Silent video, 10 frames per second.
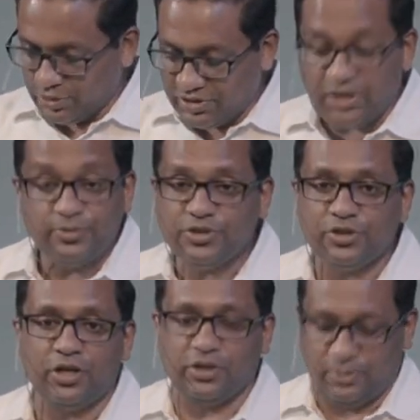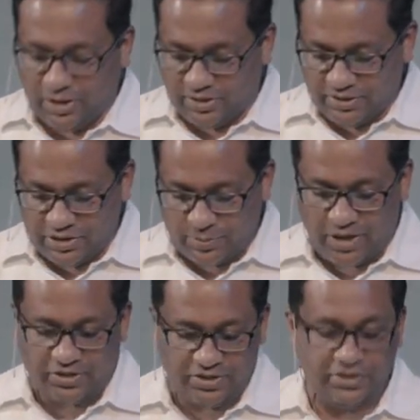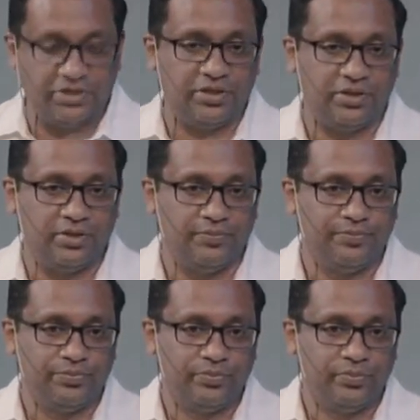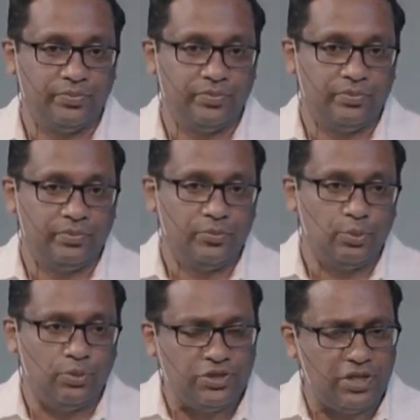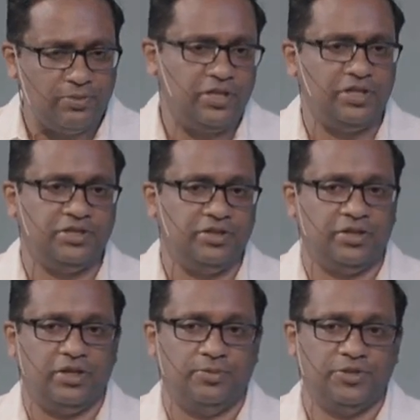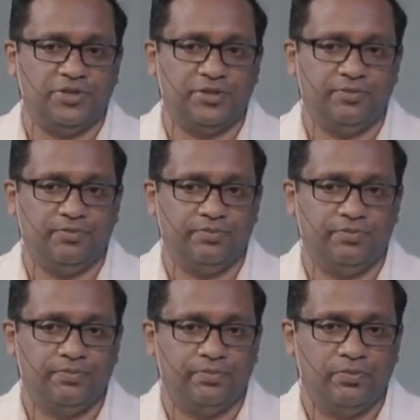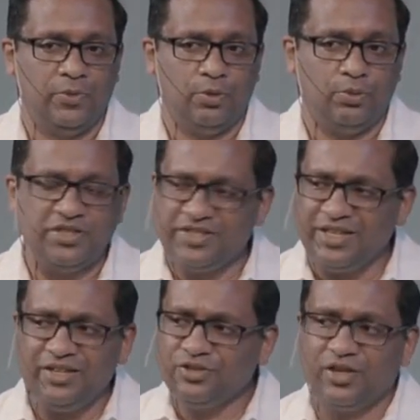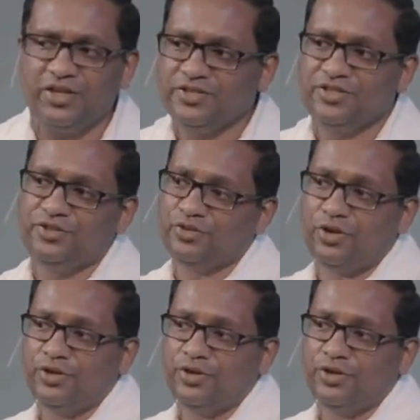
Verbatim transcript: When temptation comes, when Satan tries to draw you away, remember God's love.